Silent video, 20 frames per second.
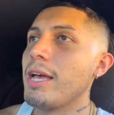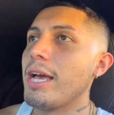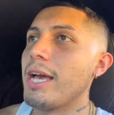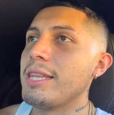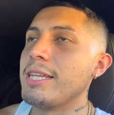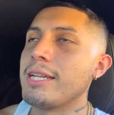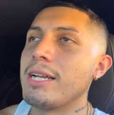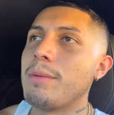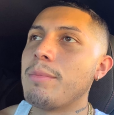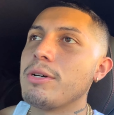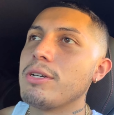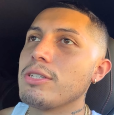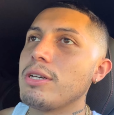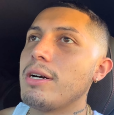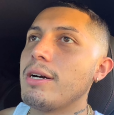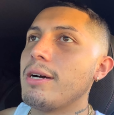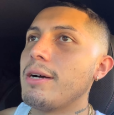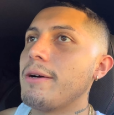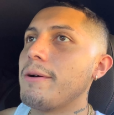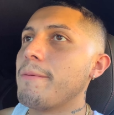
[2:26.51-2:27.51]
And then I'm going to
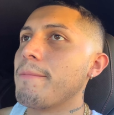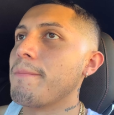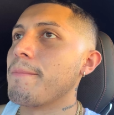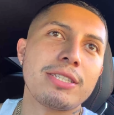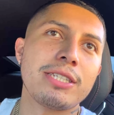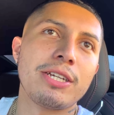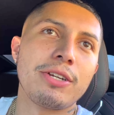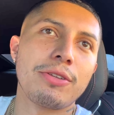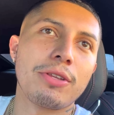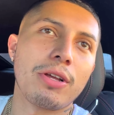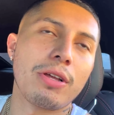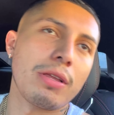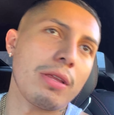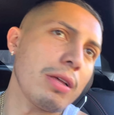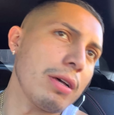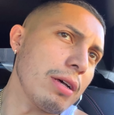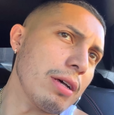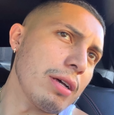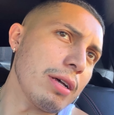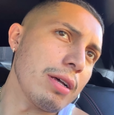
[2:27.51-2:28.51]
um, hear the,
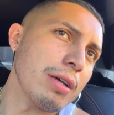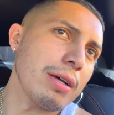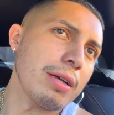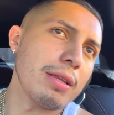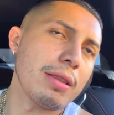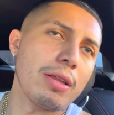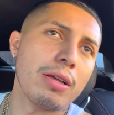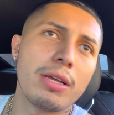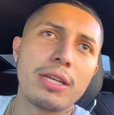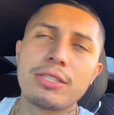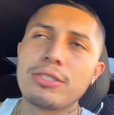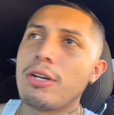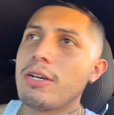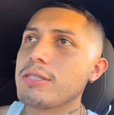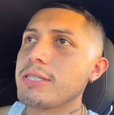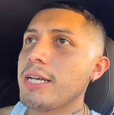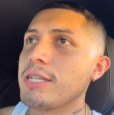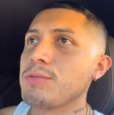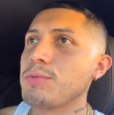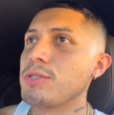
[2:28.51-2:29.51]
the, the,
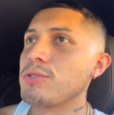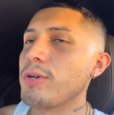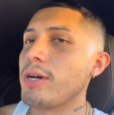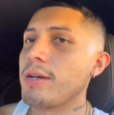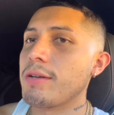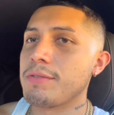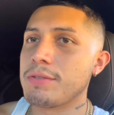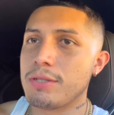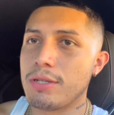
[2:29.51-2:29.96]
exhaust as we drive.